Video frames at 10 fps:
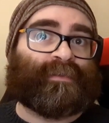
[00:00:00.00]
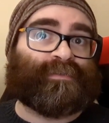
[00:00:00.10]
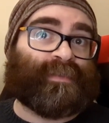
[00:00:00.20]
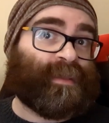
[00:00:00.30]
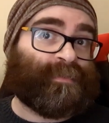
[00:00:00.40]

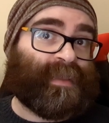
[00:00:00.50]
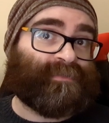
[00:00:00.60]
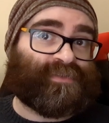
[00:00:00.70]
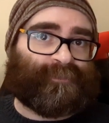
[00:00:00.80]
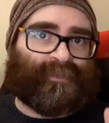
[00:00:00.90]
So there we
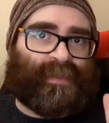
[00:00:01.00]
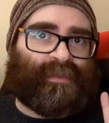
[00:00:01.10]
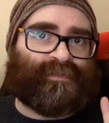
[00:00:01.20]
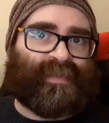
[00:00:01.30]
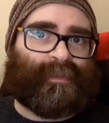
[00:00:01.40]
have it.
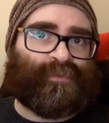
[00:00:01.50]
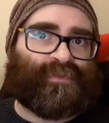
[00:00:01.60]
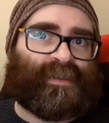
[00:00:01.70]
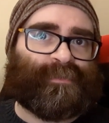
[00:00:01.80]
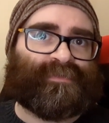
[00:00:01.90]
10
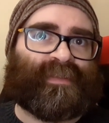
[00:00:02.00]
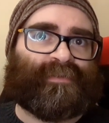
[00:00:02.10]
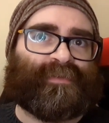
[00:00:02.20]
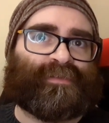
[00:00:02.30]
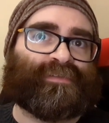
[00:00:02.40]
more albums that
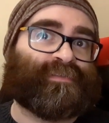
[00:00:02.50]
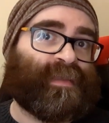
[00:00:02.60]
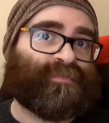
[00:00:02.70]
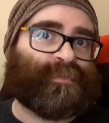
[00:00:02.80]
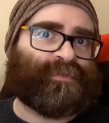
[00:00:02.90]
I feel
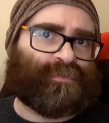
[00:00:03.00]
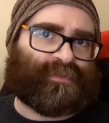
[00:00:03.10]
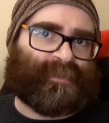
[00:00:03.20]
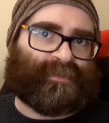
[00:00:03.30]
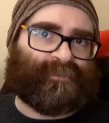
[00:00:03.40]
deserve to be
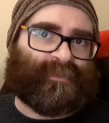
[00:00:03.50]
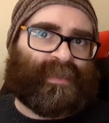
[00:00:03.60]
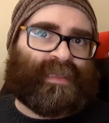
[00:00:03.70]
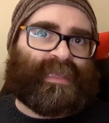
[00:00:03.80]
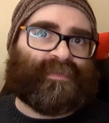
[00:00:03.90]
talked about.
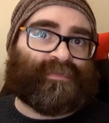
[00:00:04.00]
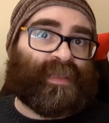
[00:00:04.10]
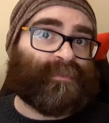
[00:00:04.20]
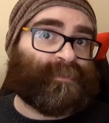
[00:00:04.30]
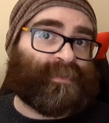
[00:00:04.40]
If
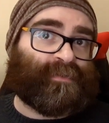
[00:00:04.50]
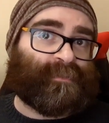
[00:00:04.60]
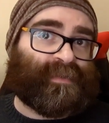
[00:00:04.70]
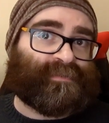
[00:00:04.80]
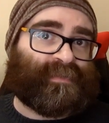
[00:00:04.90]
time had been
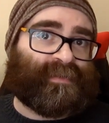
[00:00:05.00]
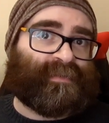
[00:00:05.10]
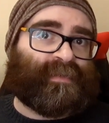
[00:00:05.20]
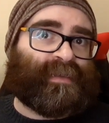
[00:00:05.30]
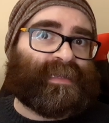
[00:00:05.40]
on my
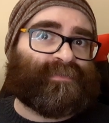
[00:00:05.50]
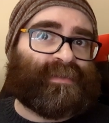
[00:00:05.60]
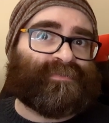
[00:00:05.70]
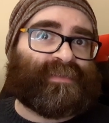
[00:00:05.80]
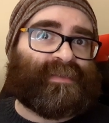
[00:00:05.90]
side, I'd have
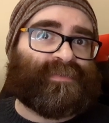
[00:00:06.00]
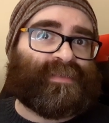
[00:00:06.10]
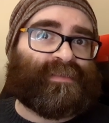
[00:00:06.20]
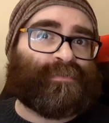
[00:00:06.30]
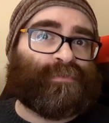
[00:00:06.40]
loved to give
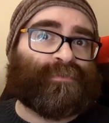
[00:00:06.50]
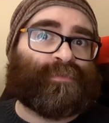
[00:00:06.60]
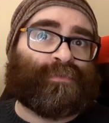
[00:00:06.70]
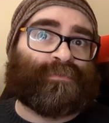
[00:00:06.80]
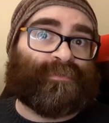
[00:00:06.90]
these all
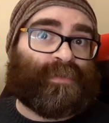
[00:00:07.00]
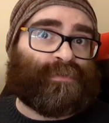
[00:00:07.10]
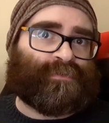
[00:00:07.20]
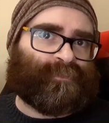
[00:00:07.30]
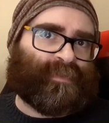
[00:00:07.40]
full
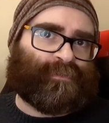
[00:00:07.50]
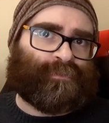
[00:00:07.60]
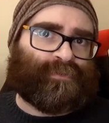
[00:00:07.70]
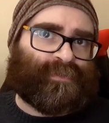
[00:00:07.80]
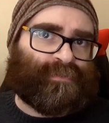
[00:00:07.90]
reviews, as
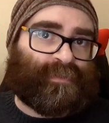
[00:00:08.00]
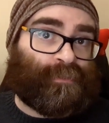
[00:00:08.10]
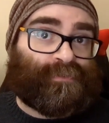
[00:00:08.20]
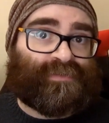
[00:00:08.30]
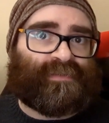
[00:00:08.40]
Lord knows
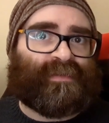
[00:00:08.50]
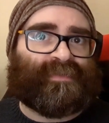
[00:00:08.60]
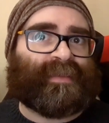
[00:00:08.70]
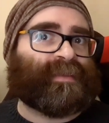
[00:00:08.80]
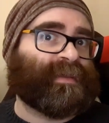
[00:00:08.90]
they all deserve
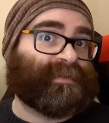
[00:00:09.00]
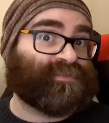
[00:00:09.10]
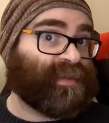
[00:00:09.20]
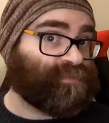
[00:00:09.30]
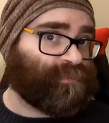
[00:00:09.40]
that kind of
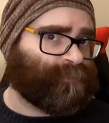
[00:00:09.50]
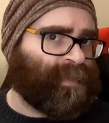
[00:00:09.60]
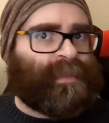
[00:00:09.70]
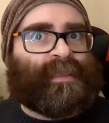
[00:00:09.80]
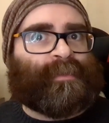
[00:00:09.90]
attention.
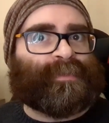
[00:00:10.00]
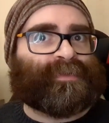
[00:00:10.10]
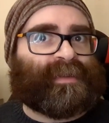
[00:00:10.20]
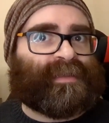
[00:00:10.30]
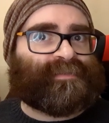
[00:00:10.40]

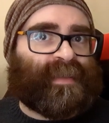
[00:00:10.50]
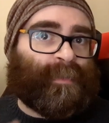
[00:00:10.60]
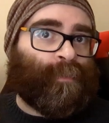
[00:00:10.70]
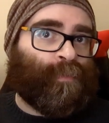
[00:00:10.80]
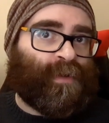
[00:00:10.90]
But alas,
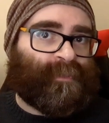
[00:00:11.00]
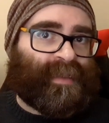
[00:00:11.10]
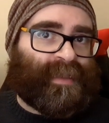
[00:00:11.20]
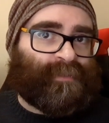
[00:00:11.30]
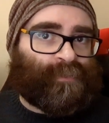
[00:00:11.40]
I'm one
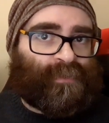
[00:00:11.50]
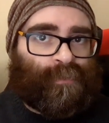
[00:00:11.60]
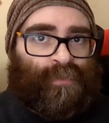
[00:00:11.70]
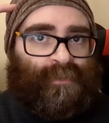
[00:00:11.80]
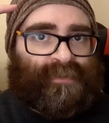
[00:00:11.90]
man with
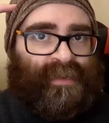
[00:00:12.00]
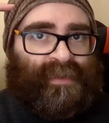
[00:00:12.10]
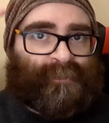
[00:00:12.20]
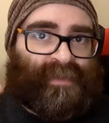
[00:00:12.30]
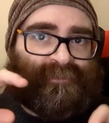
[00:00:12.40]
one
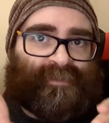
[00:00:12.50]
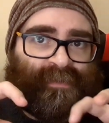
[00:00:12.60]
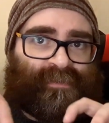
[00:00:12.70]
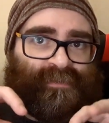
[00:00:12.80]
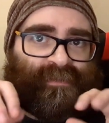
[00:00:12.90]
brain and my
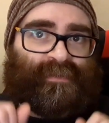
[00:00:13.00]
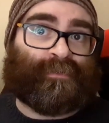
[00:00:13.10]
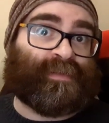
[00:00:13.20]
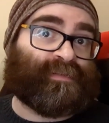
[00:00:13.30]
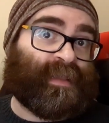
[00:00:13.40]
fingers can
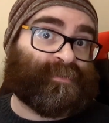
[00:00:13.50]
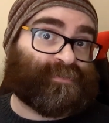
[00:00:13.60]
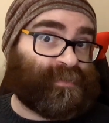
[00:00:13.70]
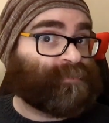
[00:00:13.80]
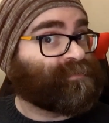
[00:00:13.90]
only type a
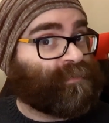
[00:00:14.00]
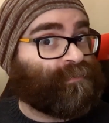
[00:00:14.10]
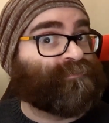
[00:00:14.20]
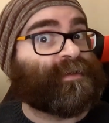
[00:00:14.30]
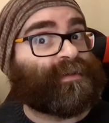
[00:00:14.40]
script
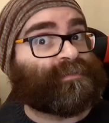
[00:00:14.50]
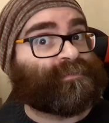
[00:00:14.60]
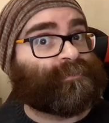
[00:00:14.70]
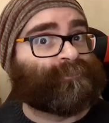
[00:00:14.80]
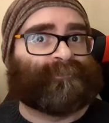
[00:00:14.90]
so
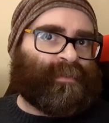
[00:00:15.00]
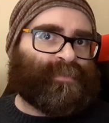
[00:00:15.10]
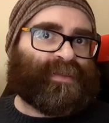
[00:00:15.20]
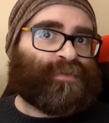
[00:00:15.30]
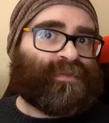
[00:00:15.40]
fast.
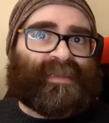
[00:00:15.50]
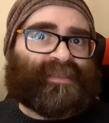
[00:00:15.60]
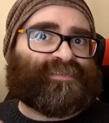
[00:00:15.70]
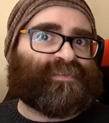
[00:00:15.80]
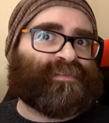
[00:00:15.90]
But I couldn't
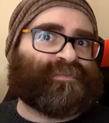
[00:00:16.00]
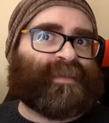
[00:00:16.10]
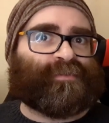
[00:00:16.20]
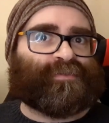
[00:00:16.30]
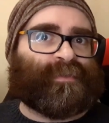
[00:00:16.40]
let the sun
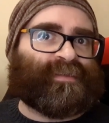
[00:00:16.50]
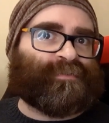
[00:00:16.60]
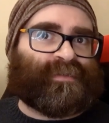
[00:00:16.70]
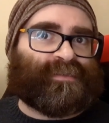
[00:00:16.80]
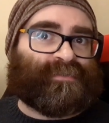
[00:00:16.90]
set on
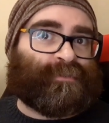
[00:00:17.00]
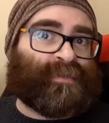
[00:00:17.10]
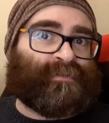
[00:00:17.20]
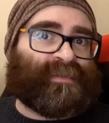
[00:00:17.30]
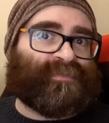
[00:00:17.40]
2023
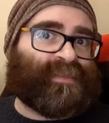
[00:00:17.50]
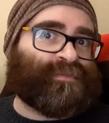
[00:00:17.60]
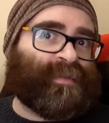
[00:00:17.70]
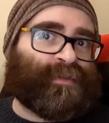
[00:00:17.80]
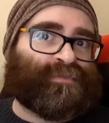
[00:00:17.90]
without giving
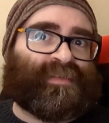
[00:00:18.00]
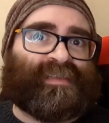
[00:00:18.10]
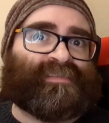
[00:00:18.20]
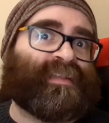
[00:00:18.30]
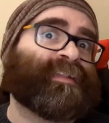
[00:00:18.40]
these records at
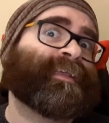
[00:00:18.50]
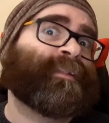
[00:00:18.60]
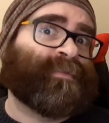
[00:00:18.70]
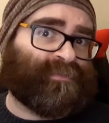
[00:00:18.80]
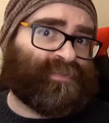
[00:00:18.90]
least a
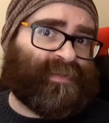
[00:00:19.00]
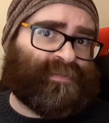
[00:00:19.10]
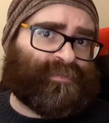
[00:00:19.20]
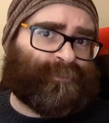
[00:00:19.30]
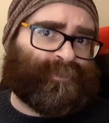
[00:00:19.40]
little bit of
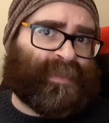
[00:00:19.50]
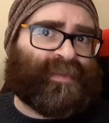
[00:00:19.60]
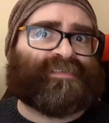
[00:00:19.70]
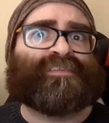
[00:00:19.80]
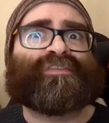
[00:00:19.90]
attention,
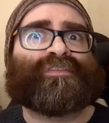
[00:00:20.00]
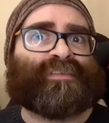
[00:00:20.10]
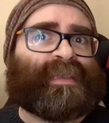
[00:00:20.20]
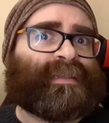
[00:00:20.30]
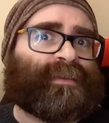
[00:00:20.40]
and I
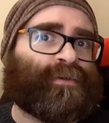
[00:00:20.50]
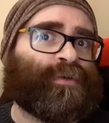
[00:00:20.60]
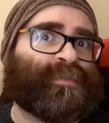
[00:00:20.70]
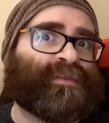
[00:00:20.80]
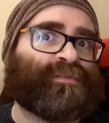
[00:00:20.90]
sincerely
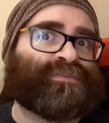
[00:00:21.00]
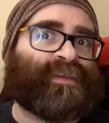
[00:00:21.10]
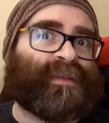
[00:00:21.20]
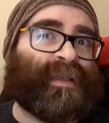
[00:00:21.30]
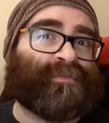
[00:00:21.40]
hope that you'll
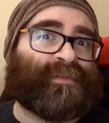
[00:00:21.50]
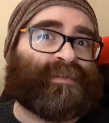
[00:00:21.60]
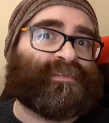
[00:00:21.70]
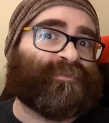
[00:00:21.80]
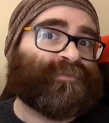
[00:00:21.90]
check out at
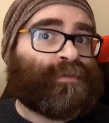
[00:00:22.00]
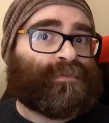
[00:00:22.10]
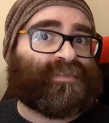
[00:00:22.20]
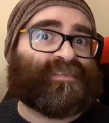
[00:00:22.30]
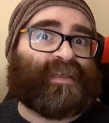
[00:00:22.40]
least a
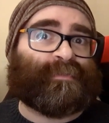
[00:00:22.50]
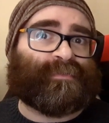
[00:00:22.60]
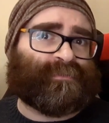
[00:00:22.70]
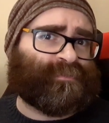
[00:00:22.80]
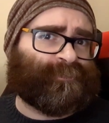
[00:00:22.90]
few of these
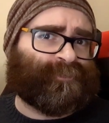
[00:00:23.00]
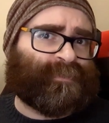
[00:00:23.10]
albums.